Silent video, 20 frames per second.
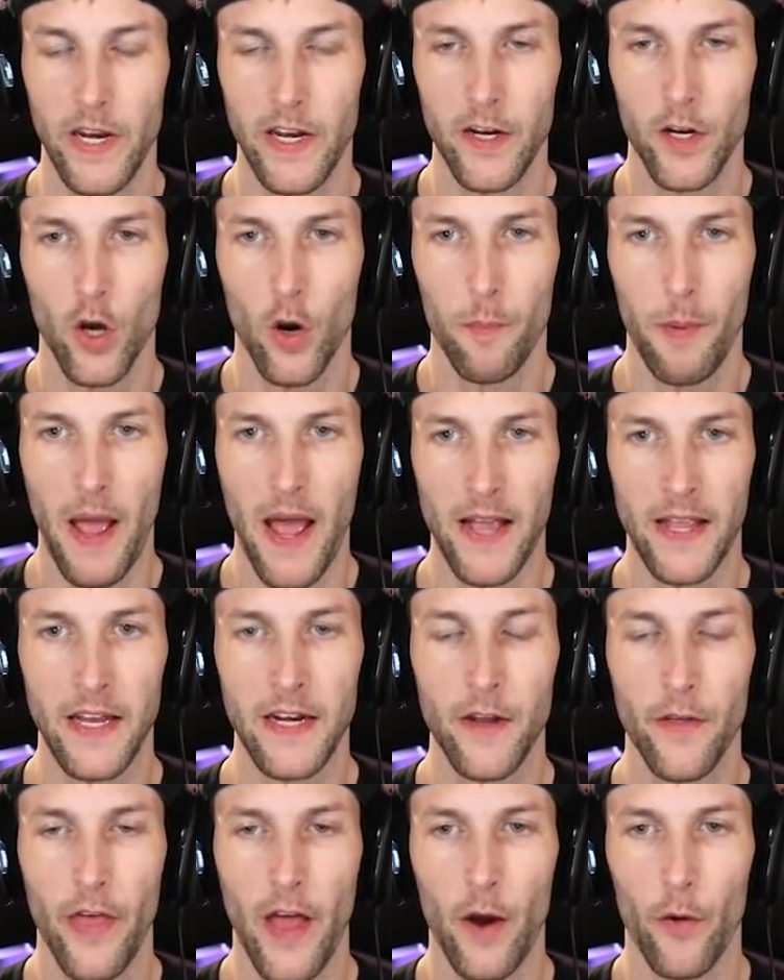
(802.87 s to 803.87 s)
We need to go back
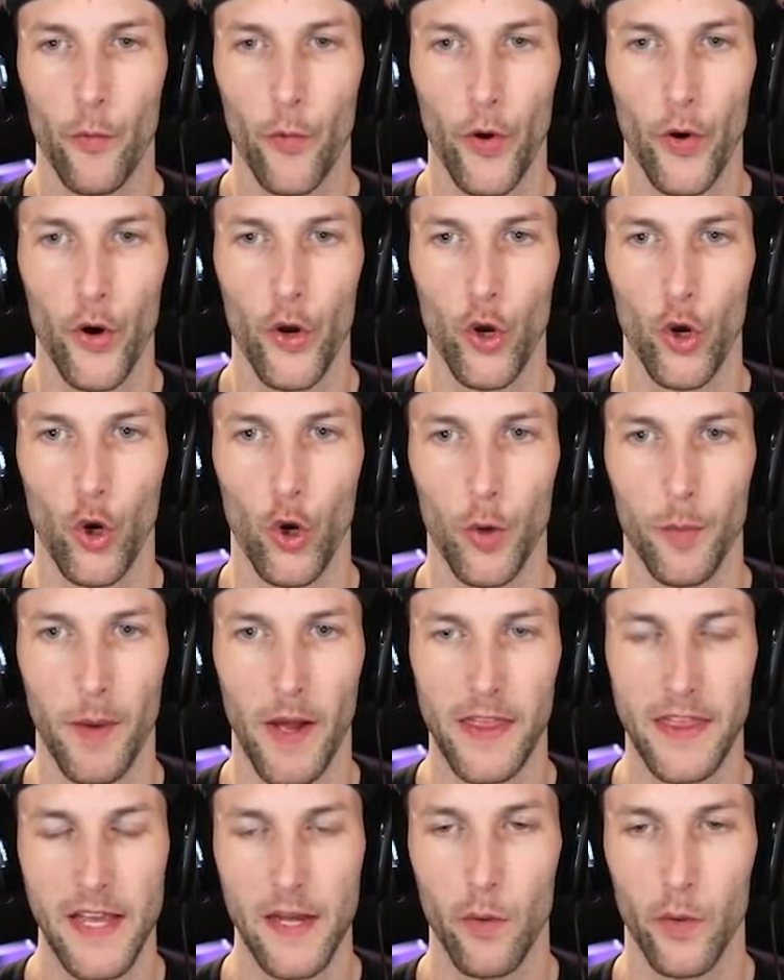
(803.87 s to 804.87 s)
into that room.
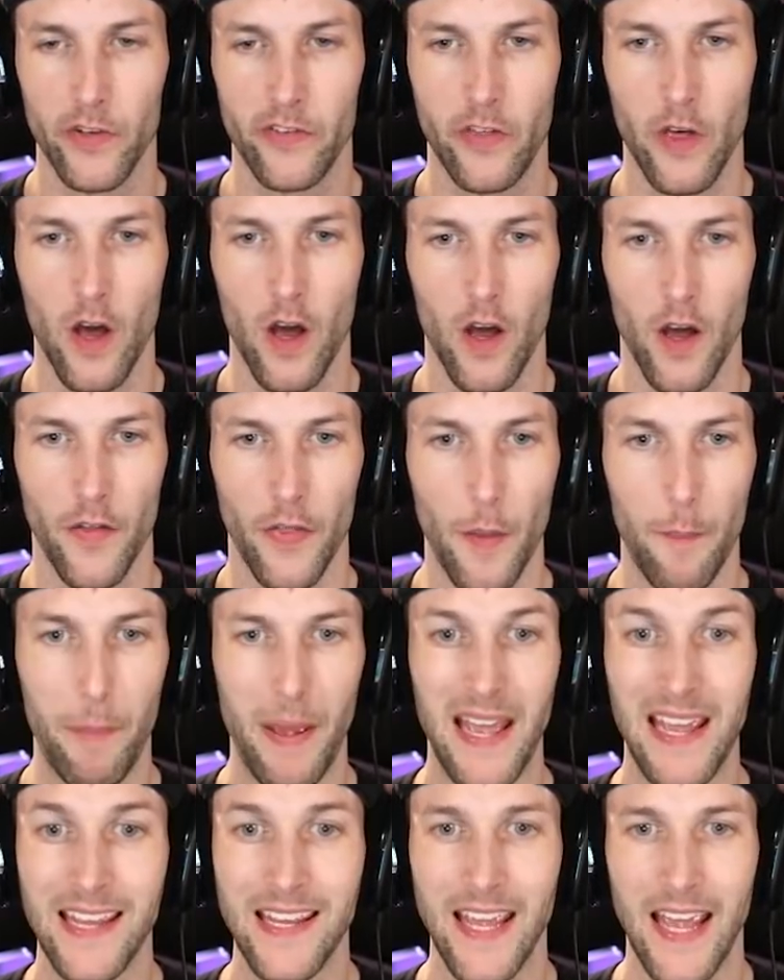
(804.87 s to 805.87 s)
I think it was the
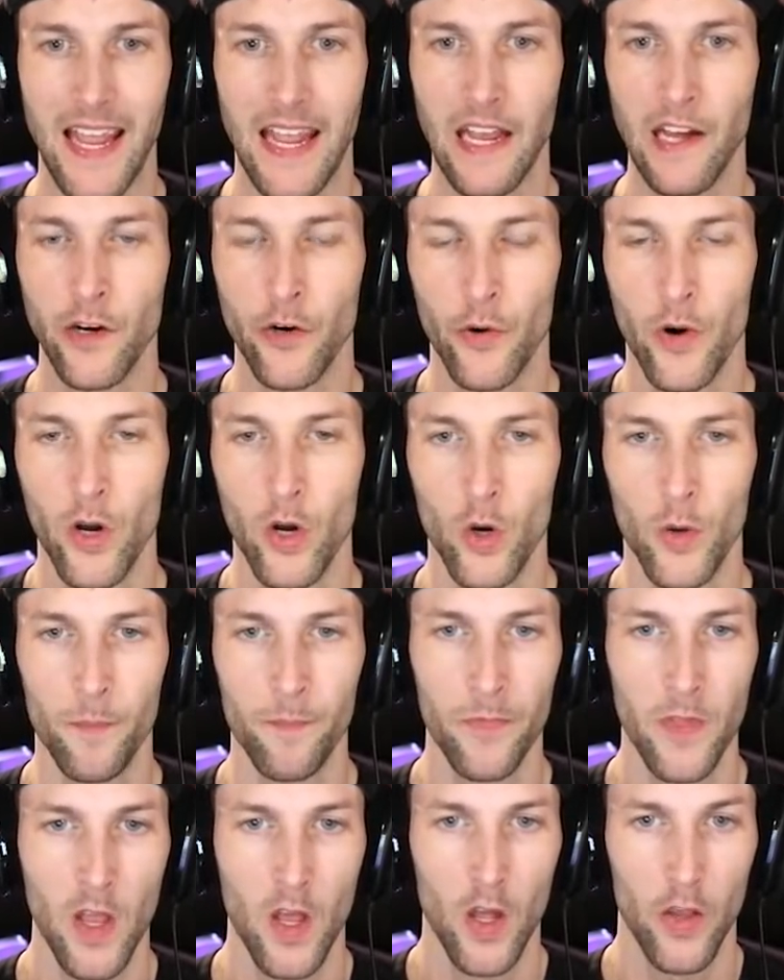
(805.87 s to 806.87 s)
pink hand
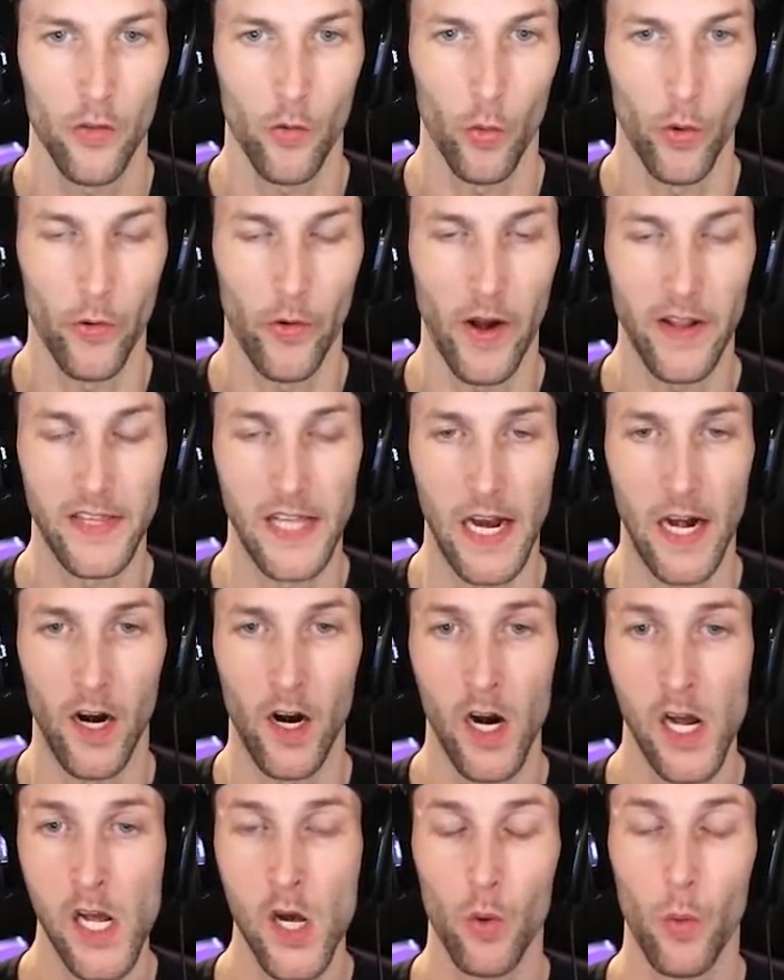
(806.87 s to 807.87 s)
room. The one right
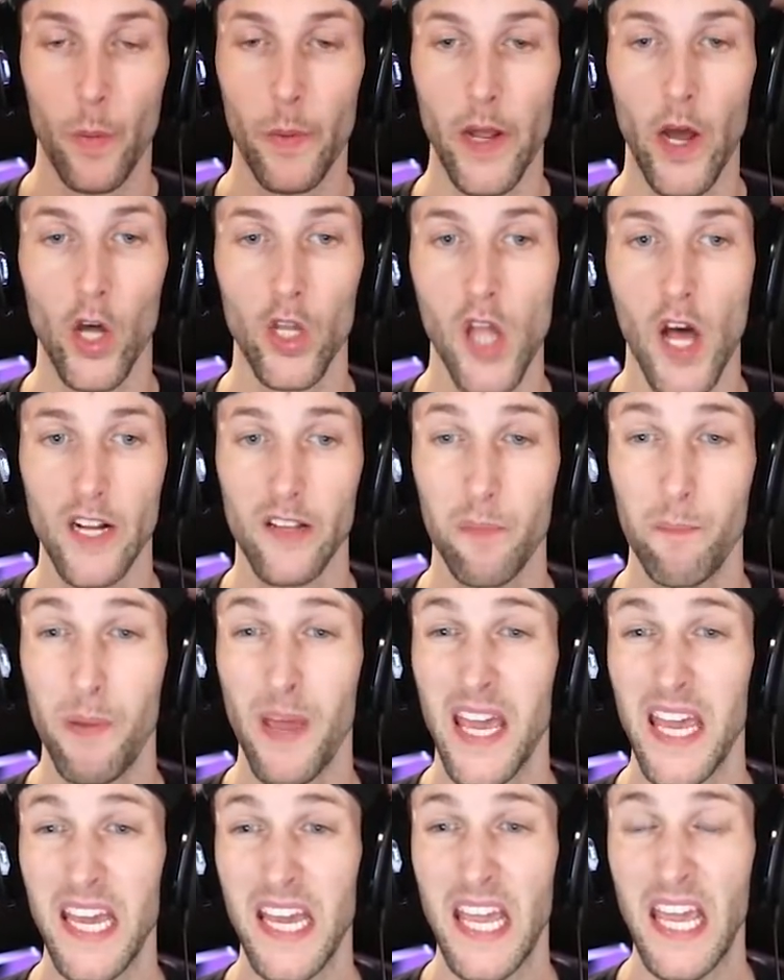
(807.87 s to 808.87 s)
there, where we unlocked
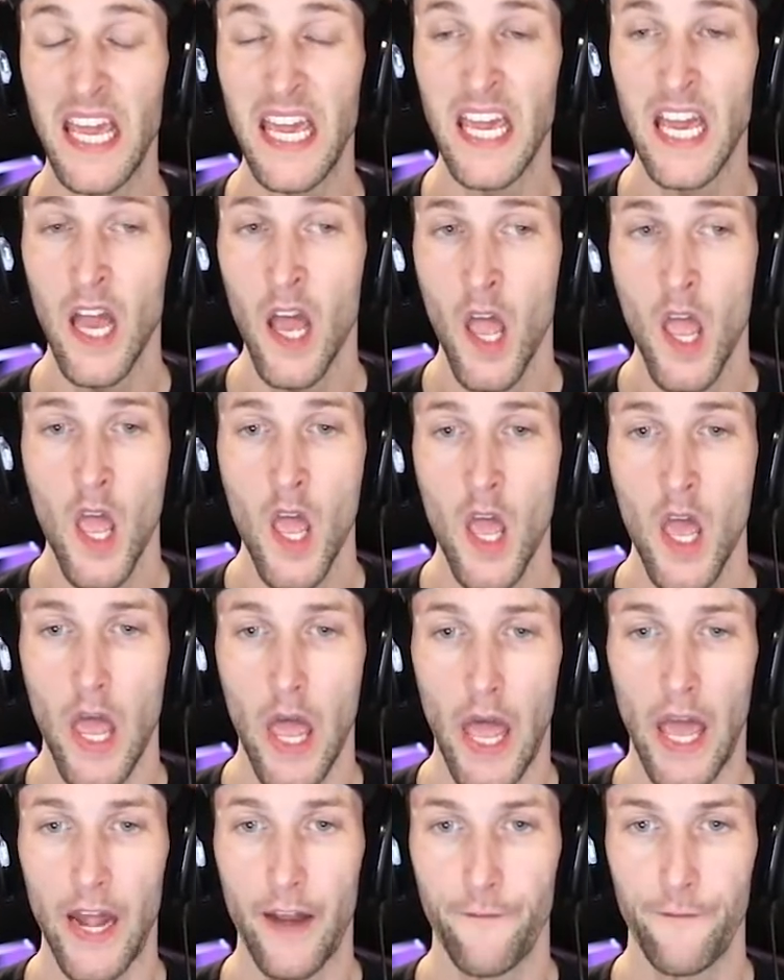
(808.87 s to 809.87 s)
Piggy
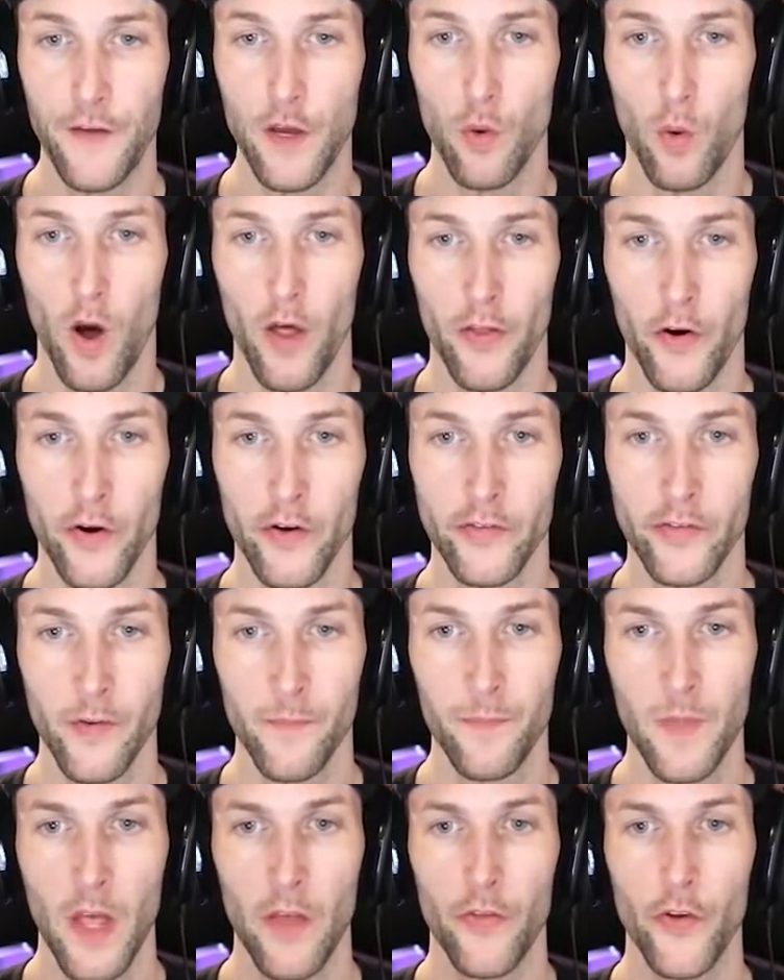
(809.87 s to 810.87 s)
and a few others.
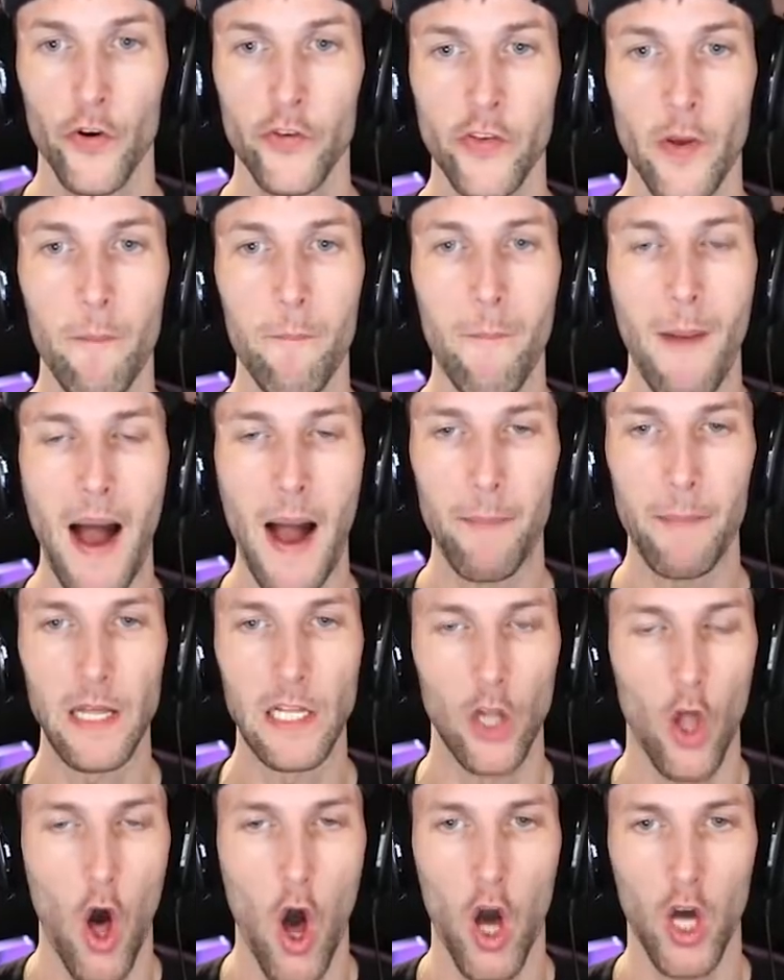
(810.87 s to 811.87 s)
There's a
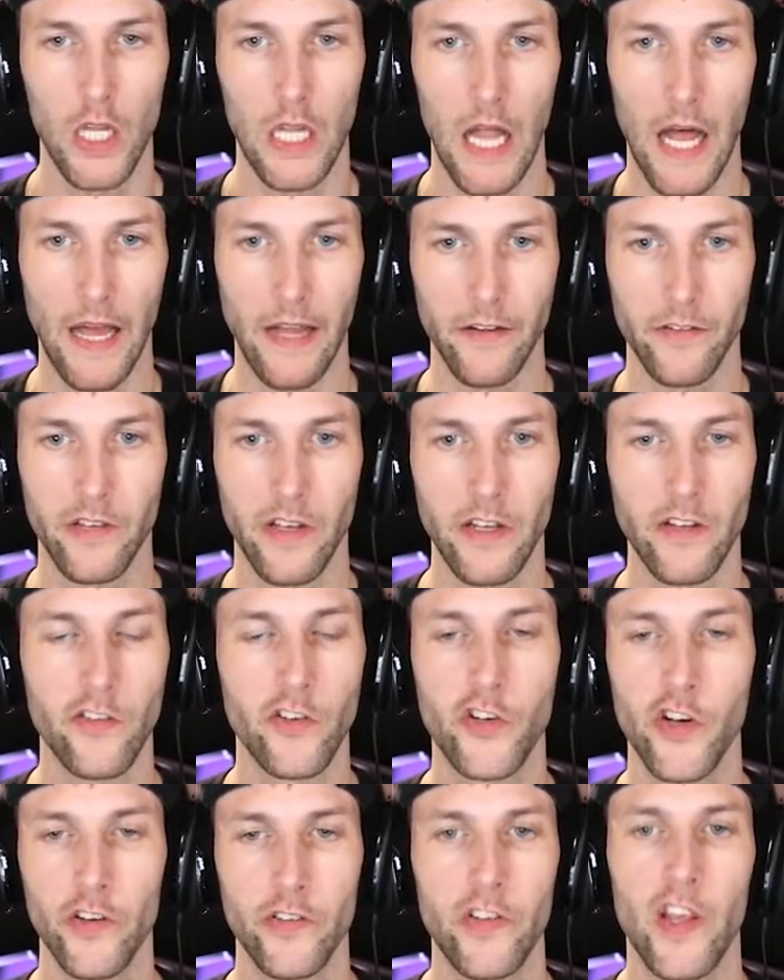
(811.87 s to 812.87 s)
Mommy Long Legs. It's
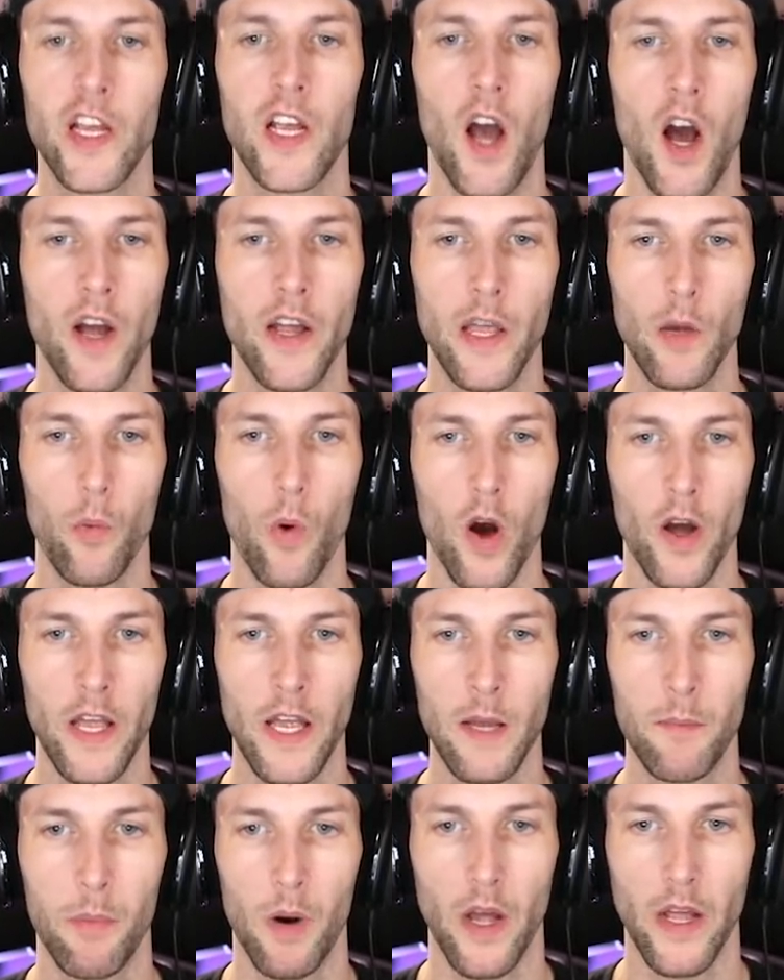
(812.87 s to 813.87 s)
just like Huggy
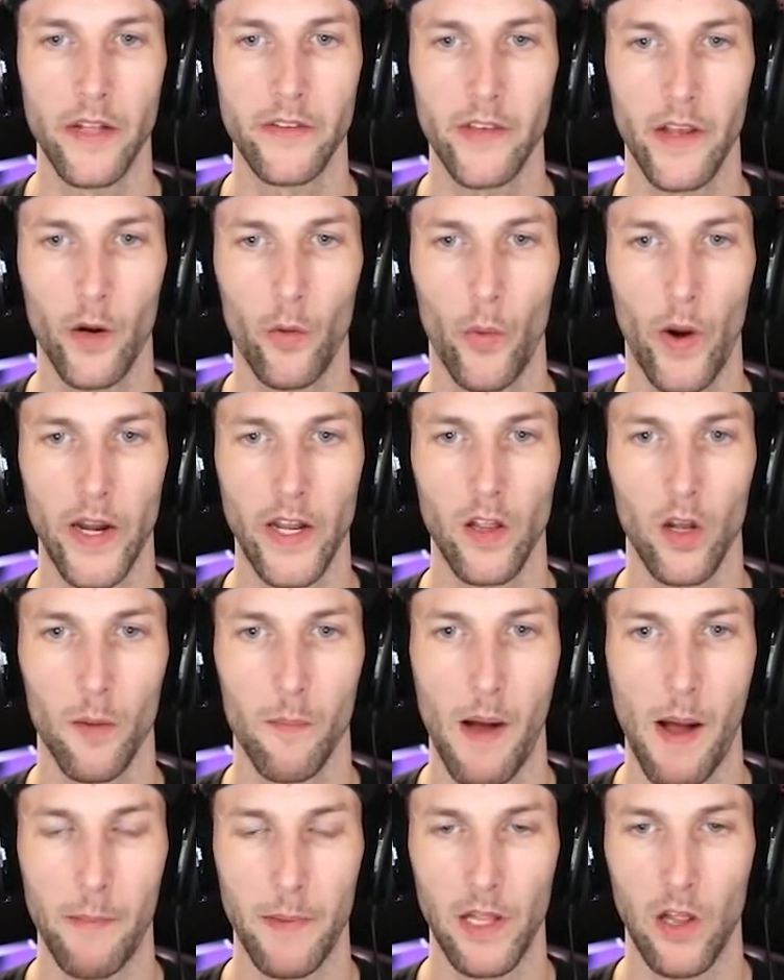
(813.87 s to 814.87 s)
Wuggy, but it's like regular
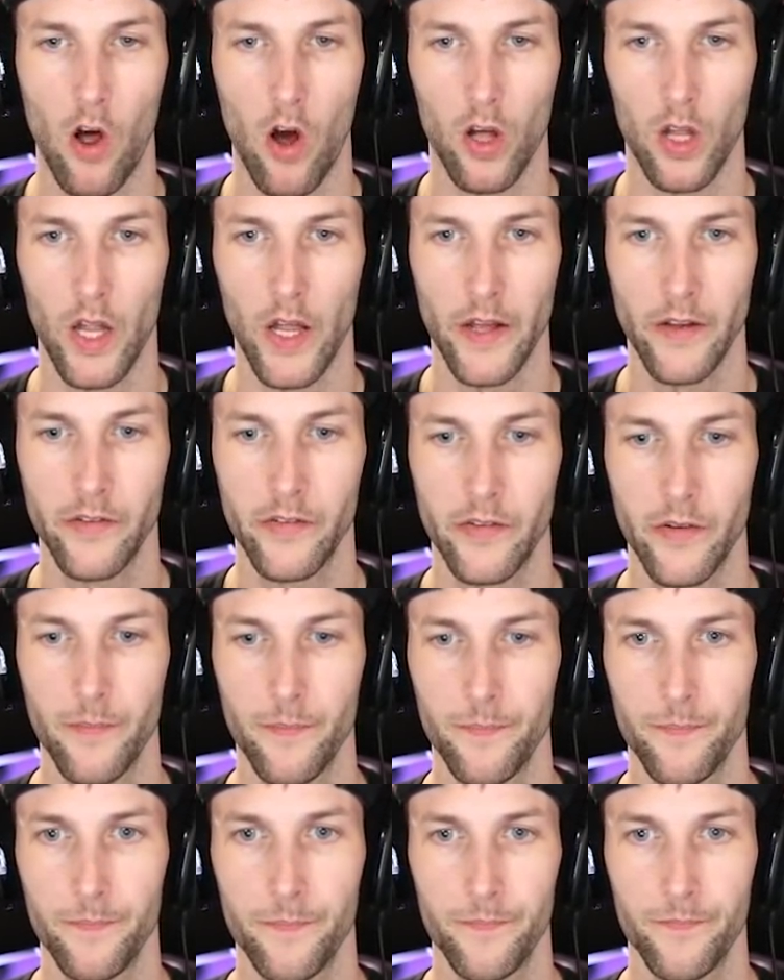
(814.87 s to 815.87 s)
Mommy Long Legs.